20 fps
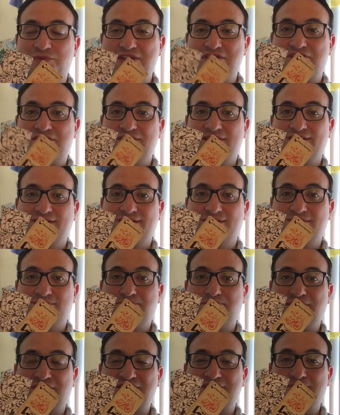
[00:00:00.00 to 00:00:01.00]
with
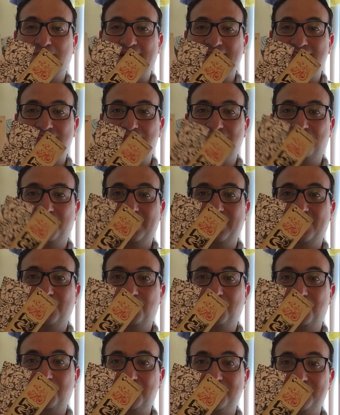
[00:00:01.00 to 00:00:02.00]
book depository
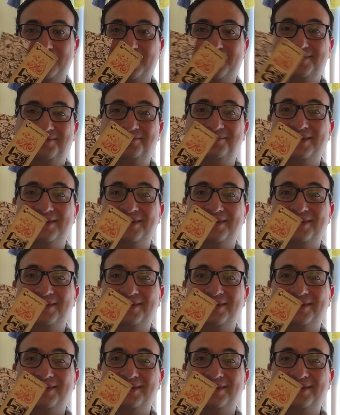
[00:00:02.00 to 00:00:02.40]
orders.